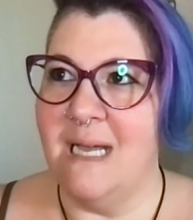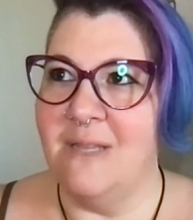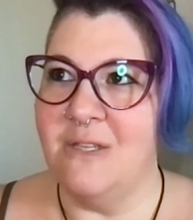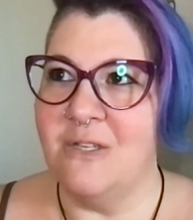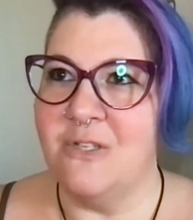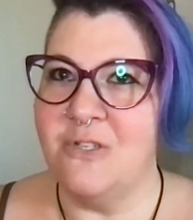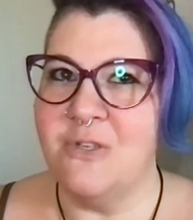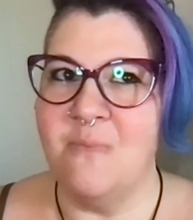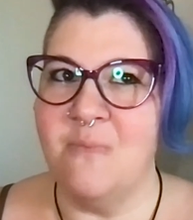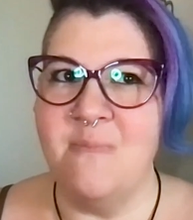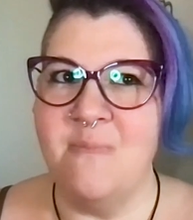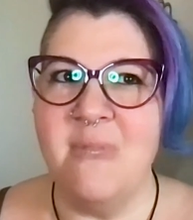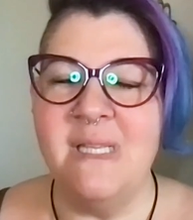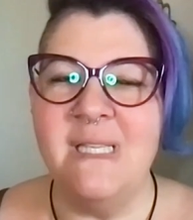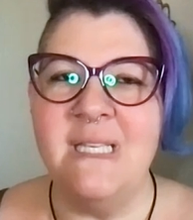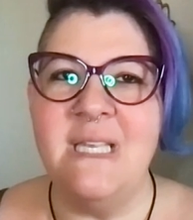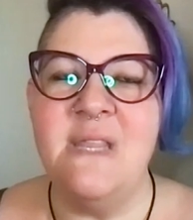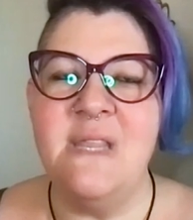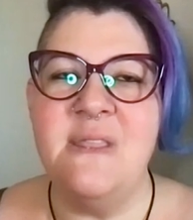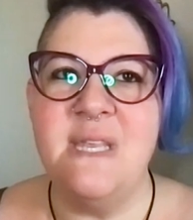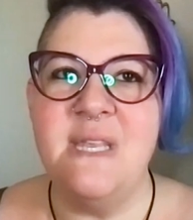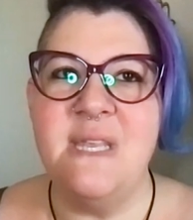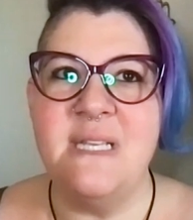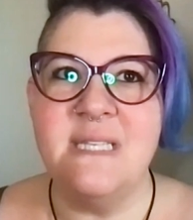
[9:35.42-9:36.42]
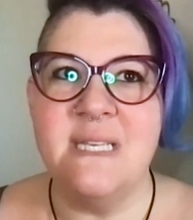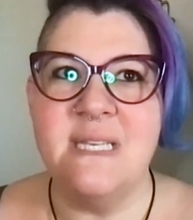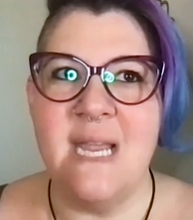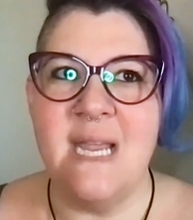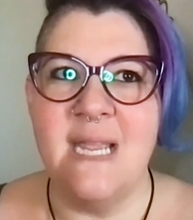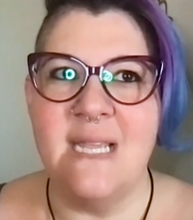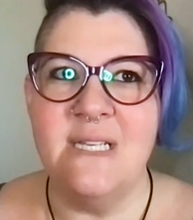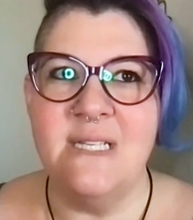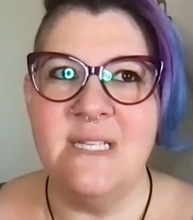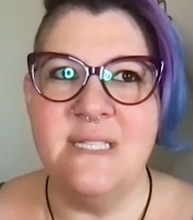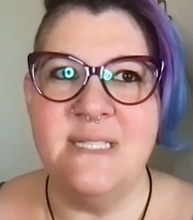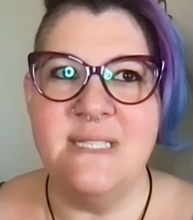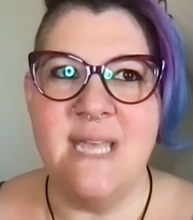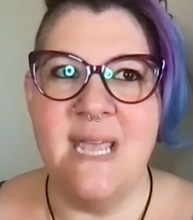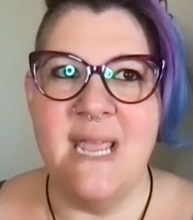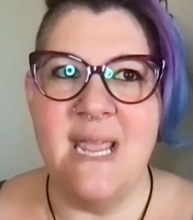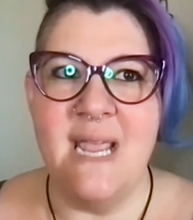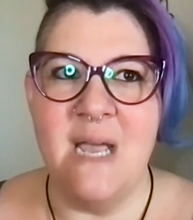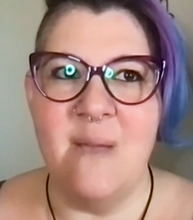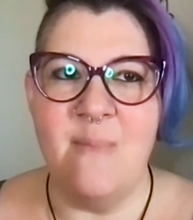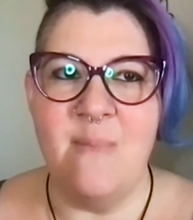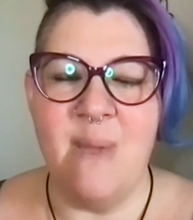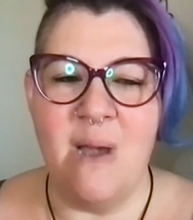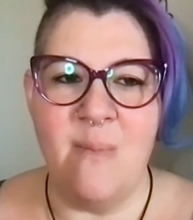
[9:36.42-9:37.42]
there's a million things that I could say
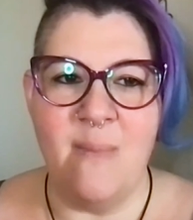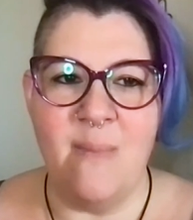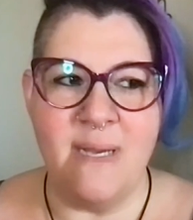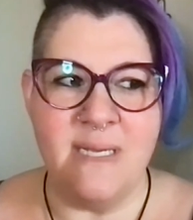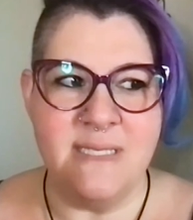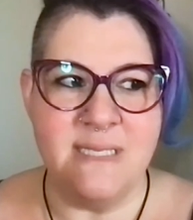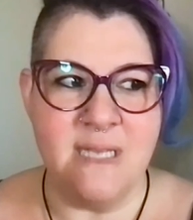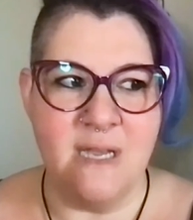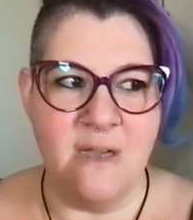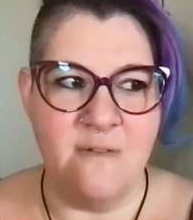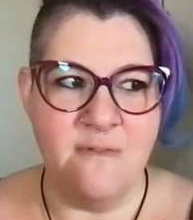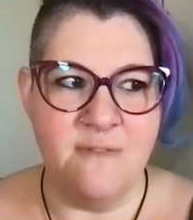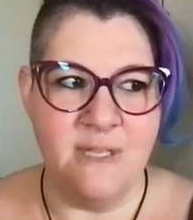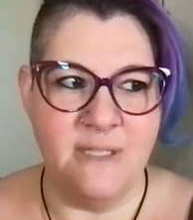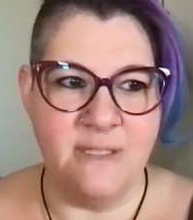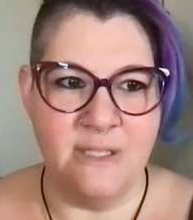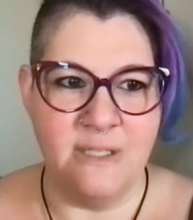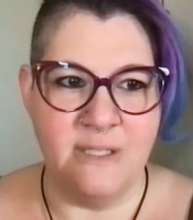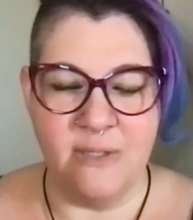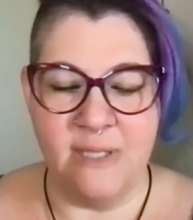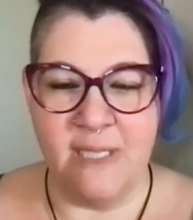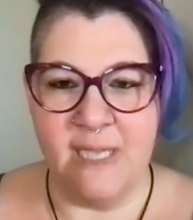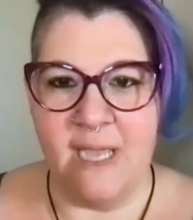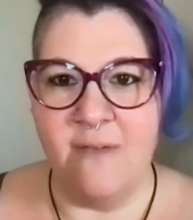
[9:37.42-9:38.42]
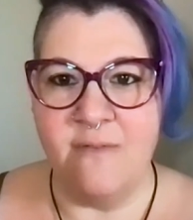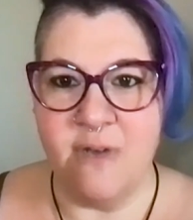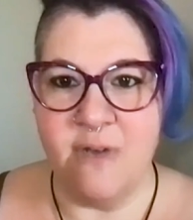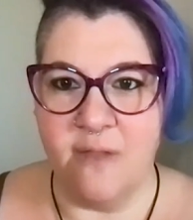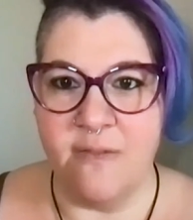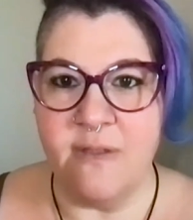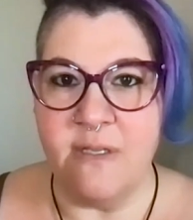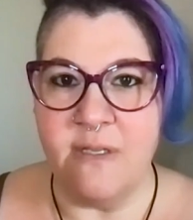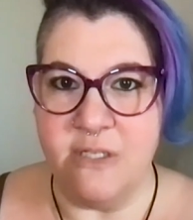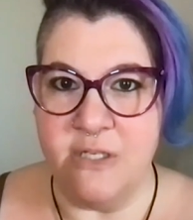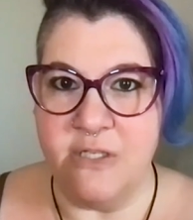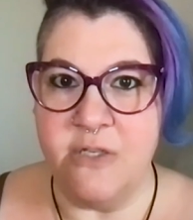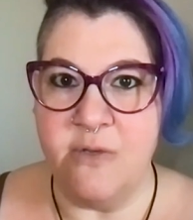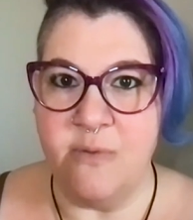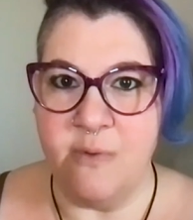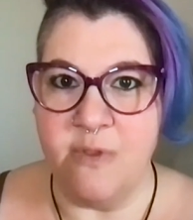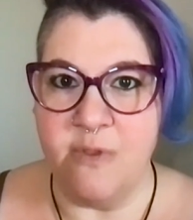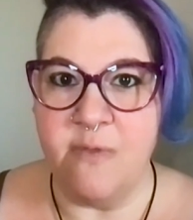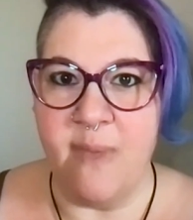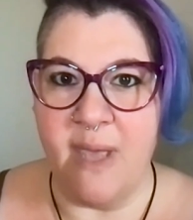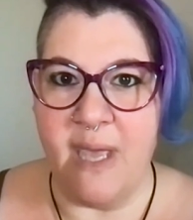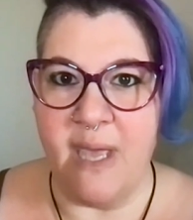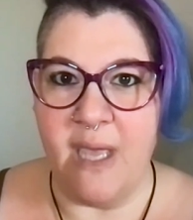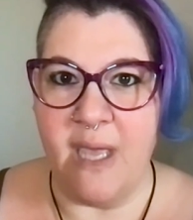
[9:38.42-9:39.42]
about myself that literally have nothing to do
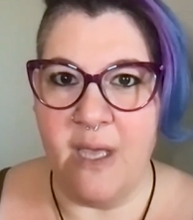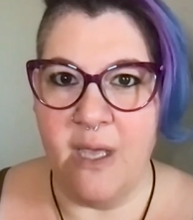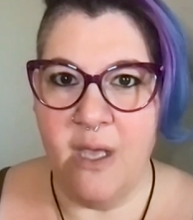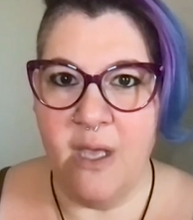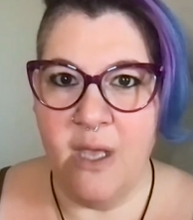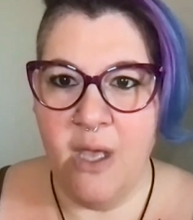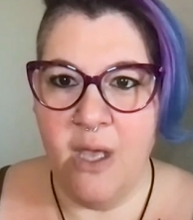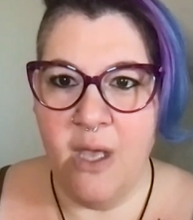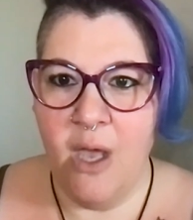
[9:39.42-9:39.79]
with me.